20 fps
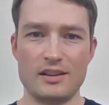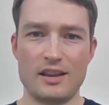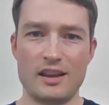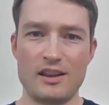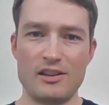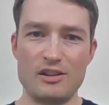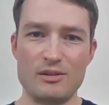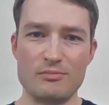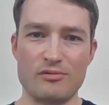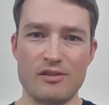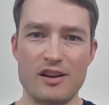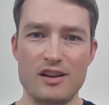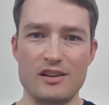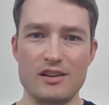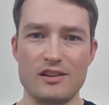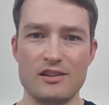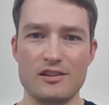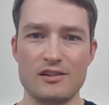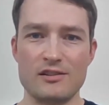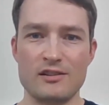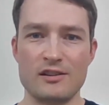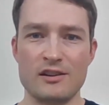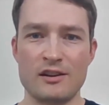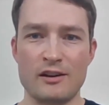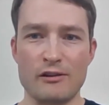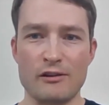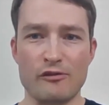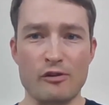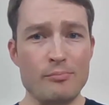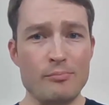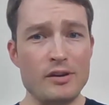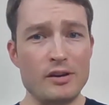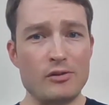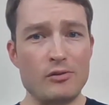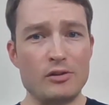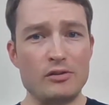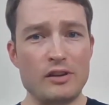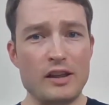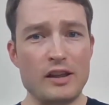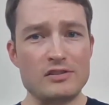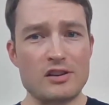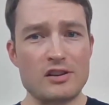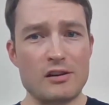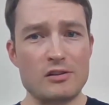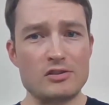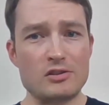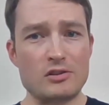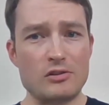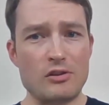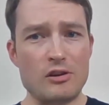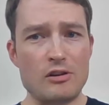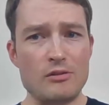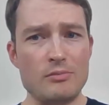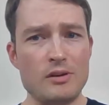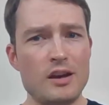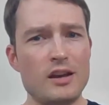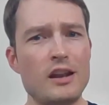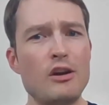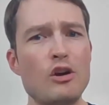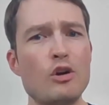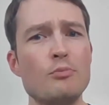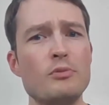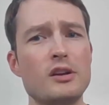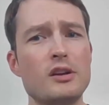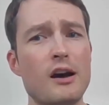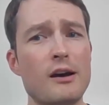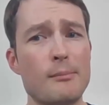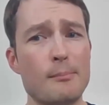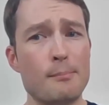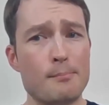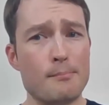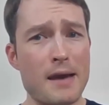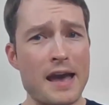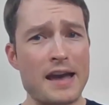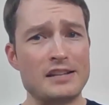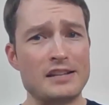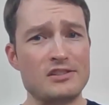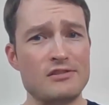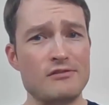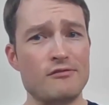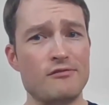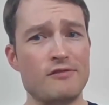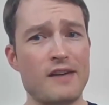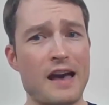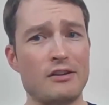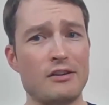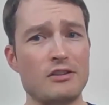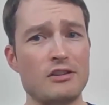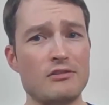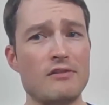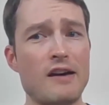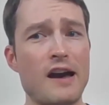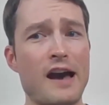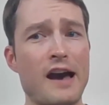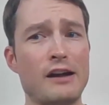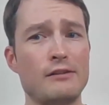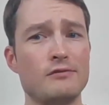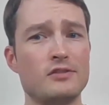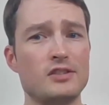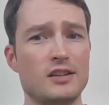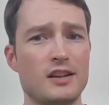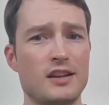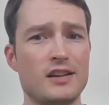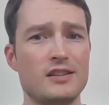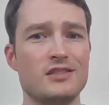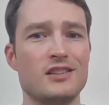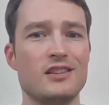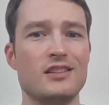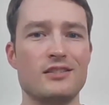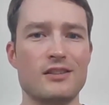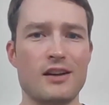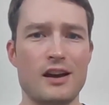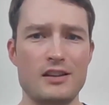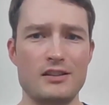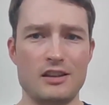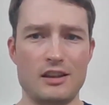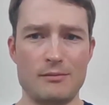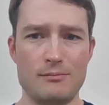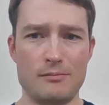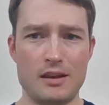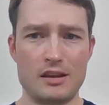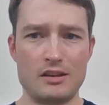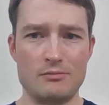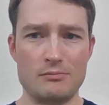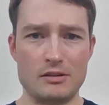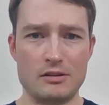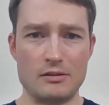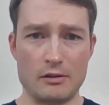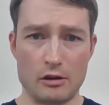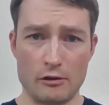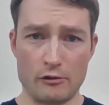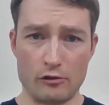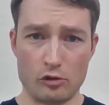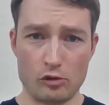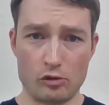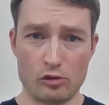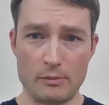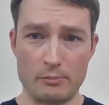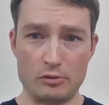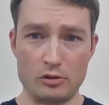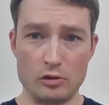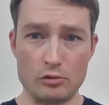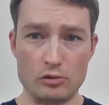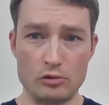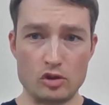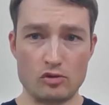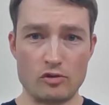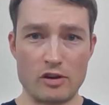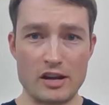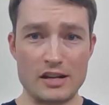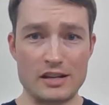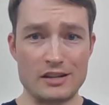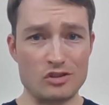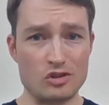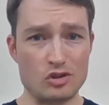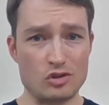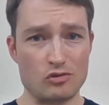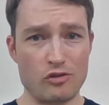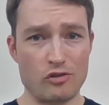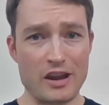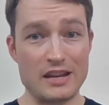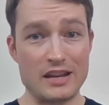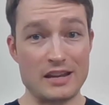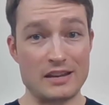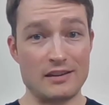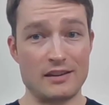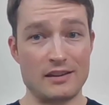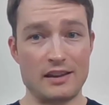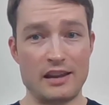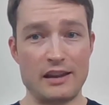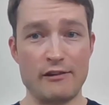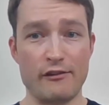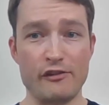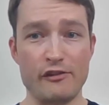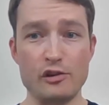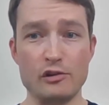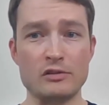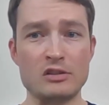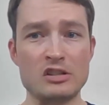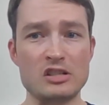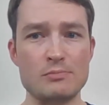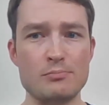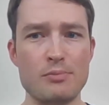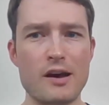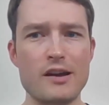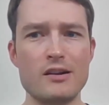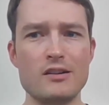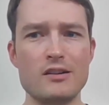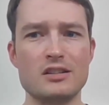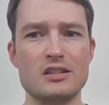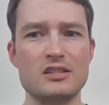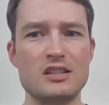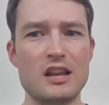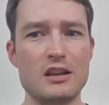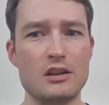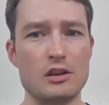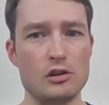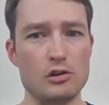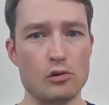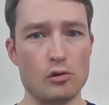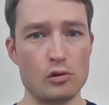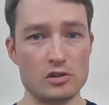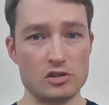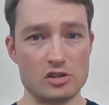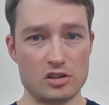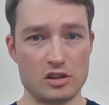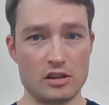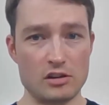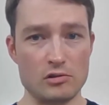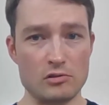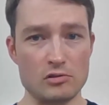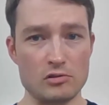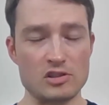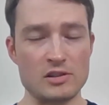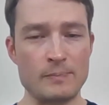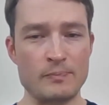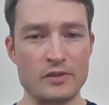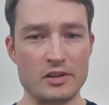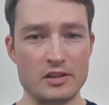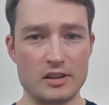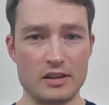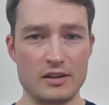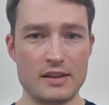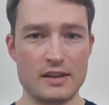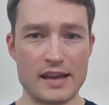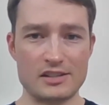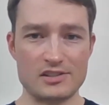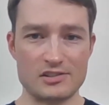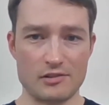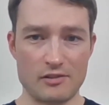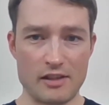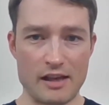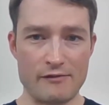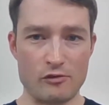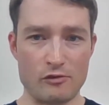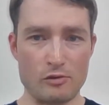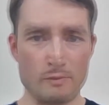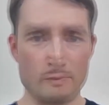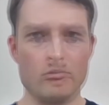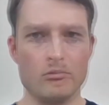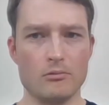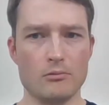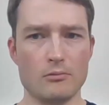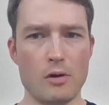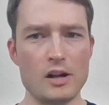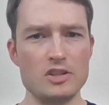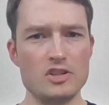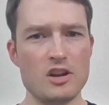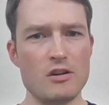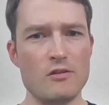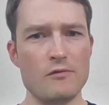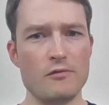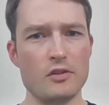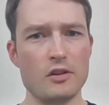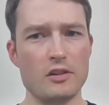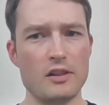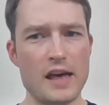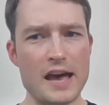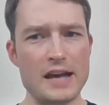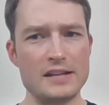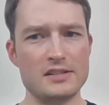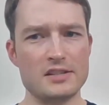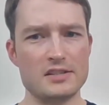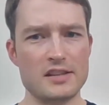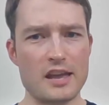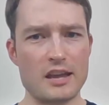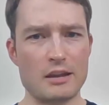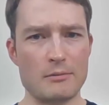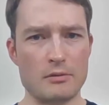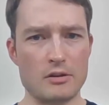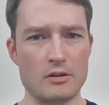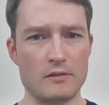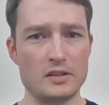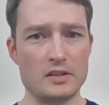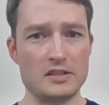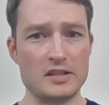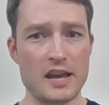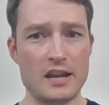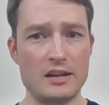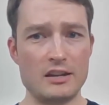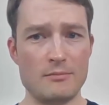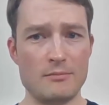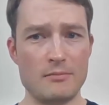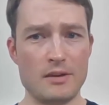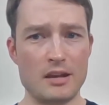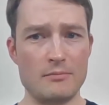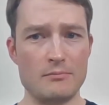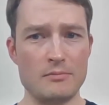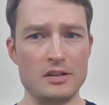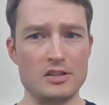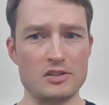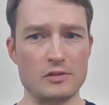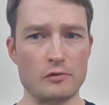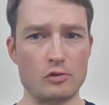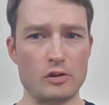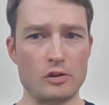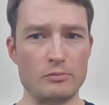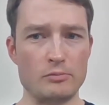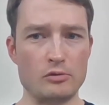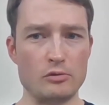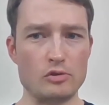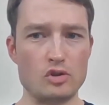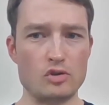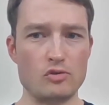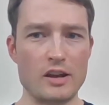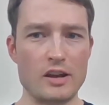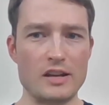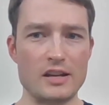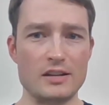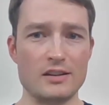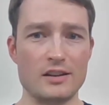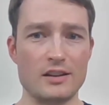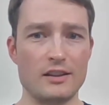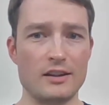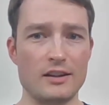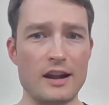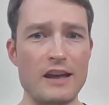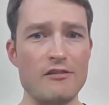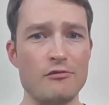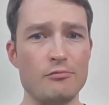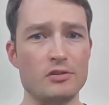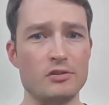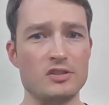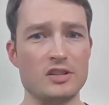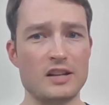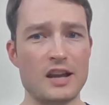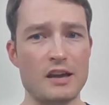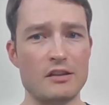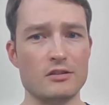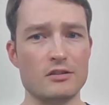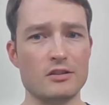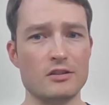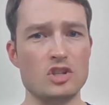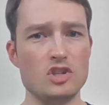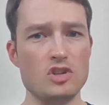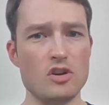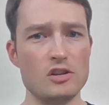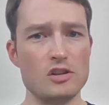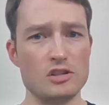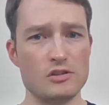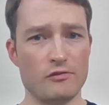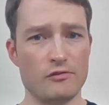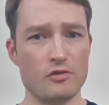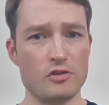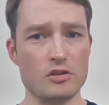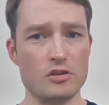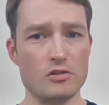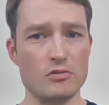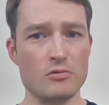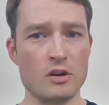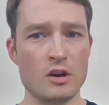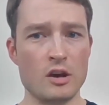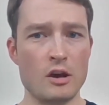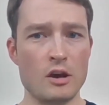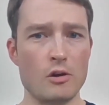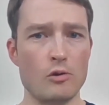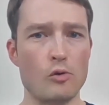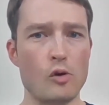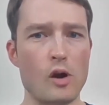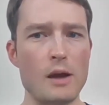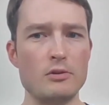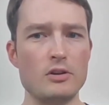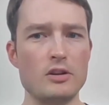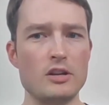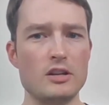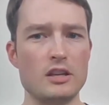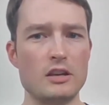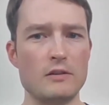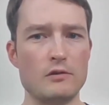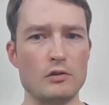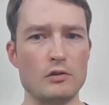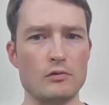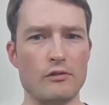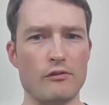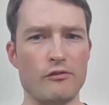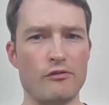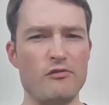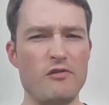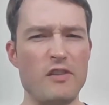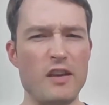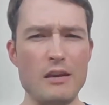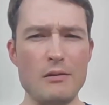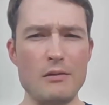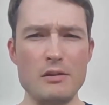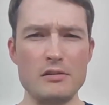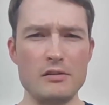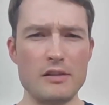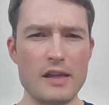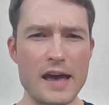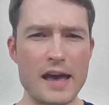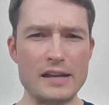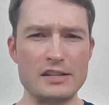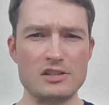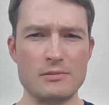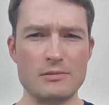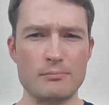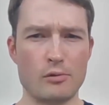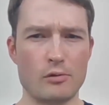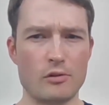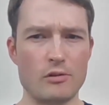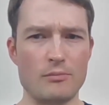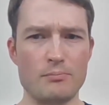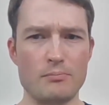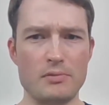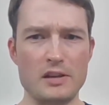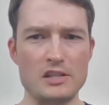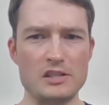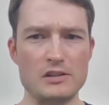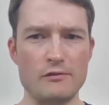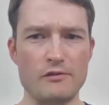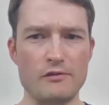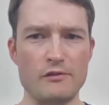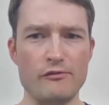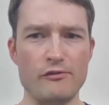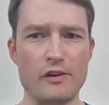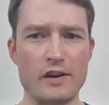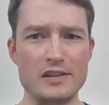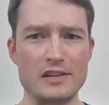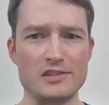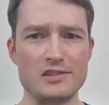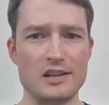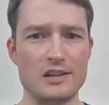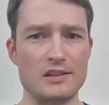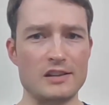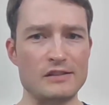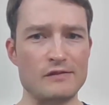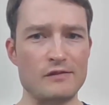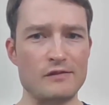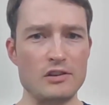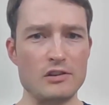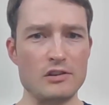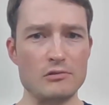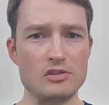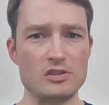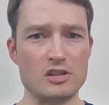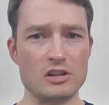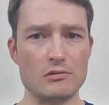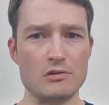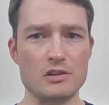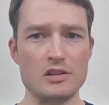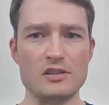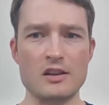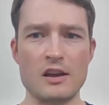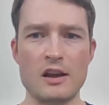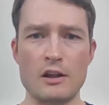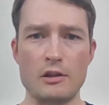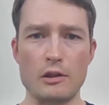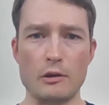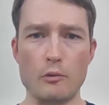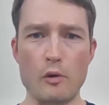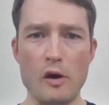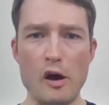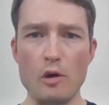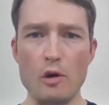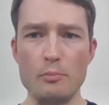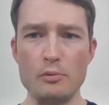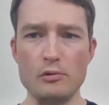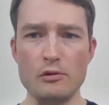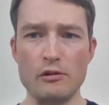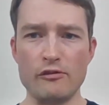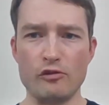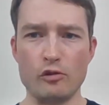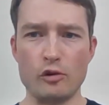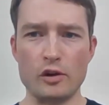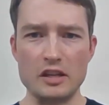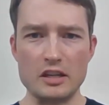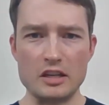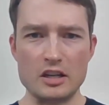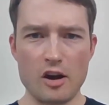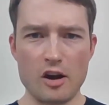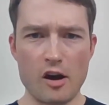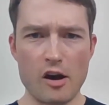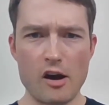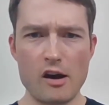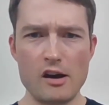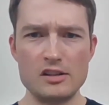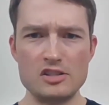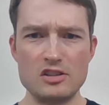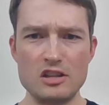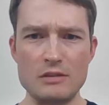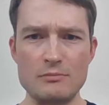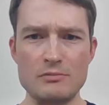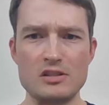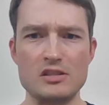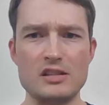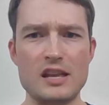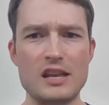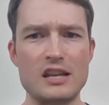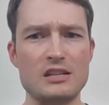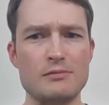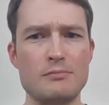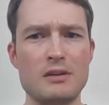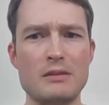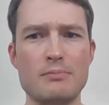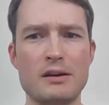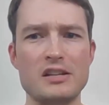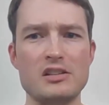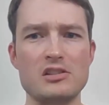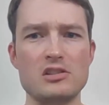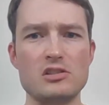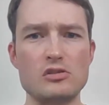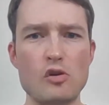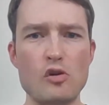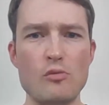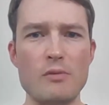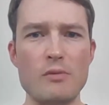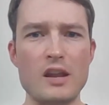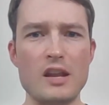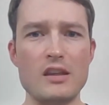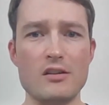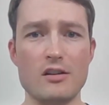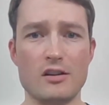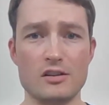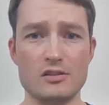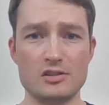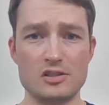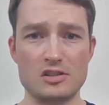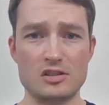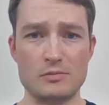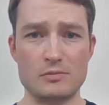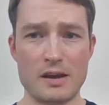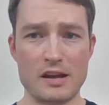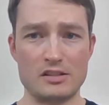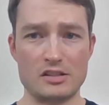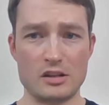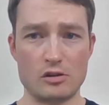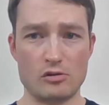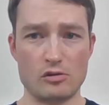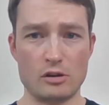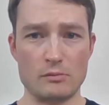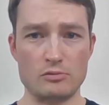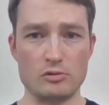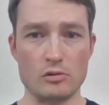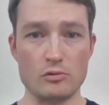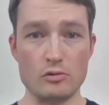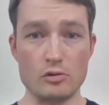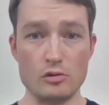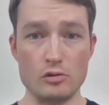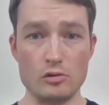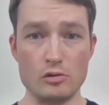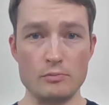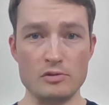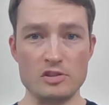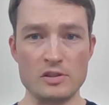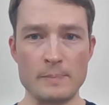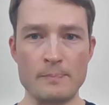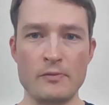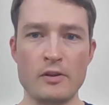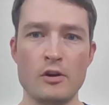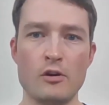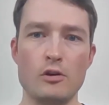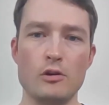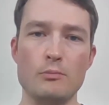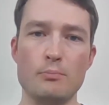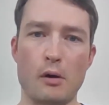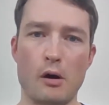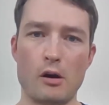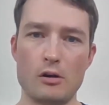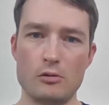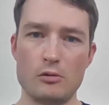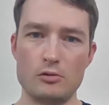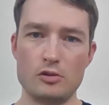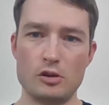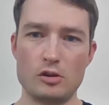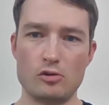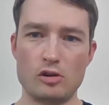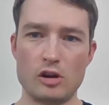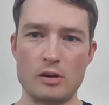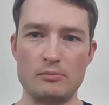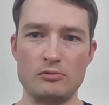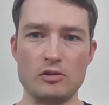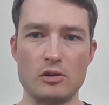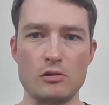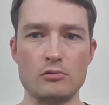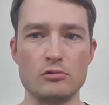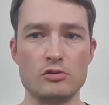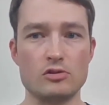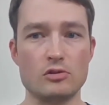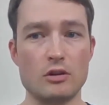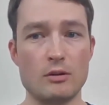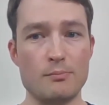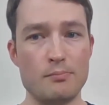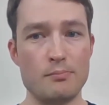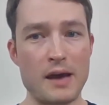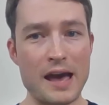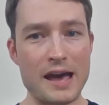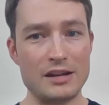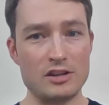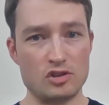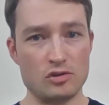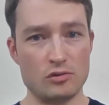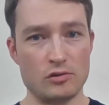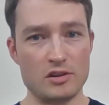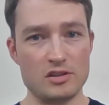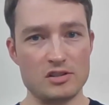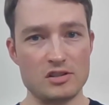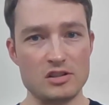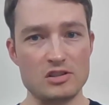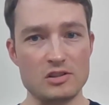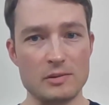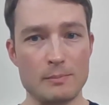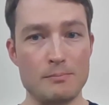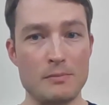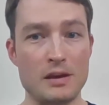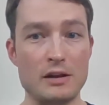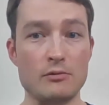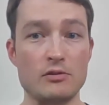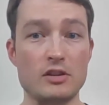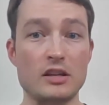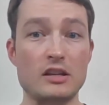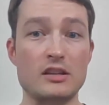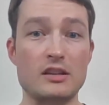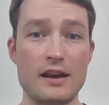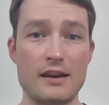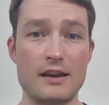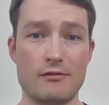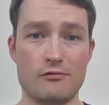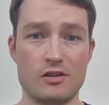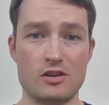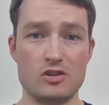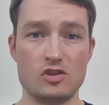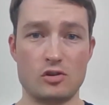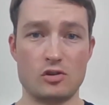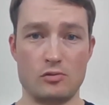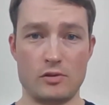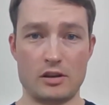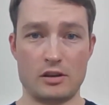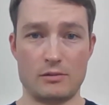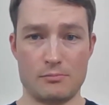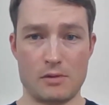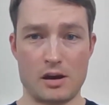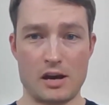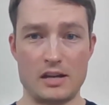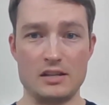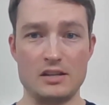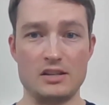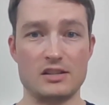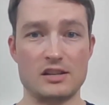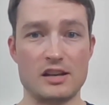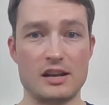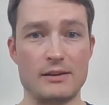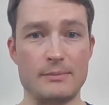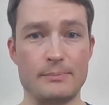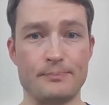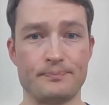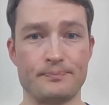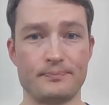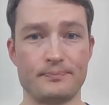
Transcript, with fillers: Caleb Wright here from Bitcoin Lifestyles Club, and I hope you got massive value out of today's ninth commandment of crypto trading training and feel inspired to take your skills to the next level. Watch out for the last segment of the 10 commandments of crypto trading that I have put together just for you, where I'm going to you the very last important piece of advice in this video series that will help you avoid the costly mistakes made by so many unsuspecting crypto noobs who part with their crypto due to bad choices made with a get rich quick mindset.